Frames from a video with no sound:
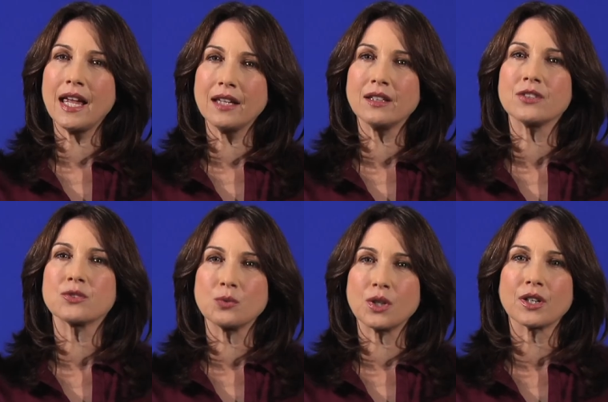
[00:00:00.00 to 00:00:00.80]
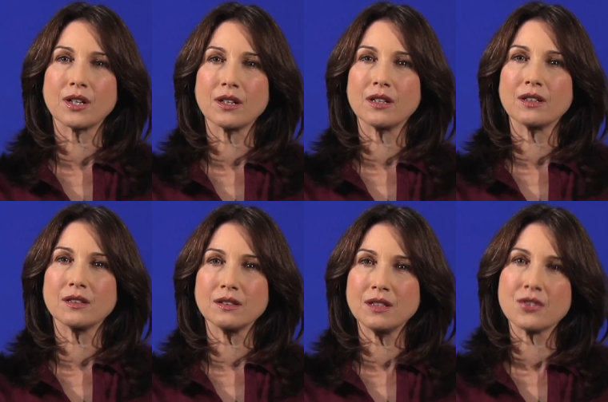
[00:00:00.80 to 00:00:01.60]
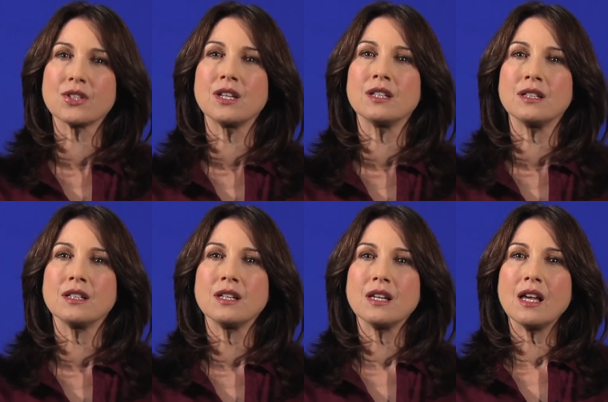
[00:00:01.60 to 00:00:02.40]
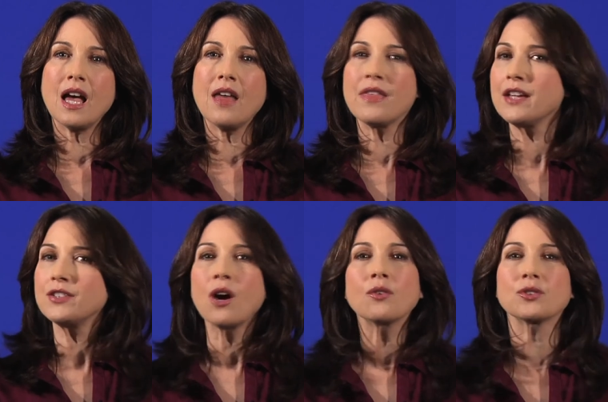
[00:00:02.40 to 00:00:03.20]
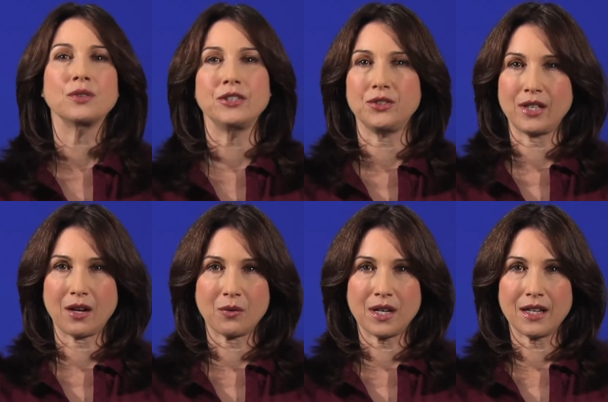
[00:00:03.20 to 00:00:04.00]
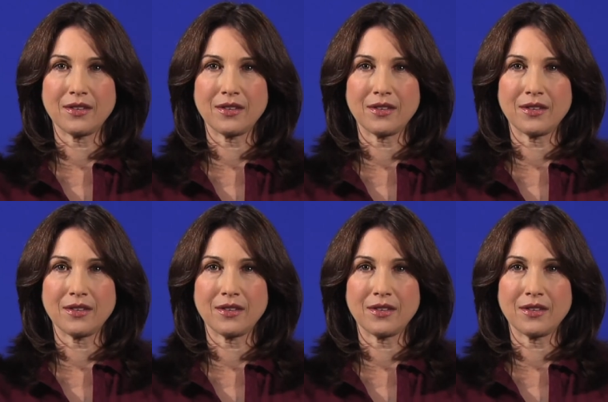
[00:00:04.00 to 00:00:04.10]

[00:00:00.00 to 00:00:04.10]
A-list work listen, and they don't treat you that way.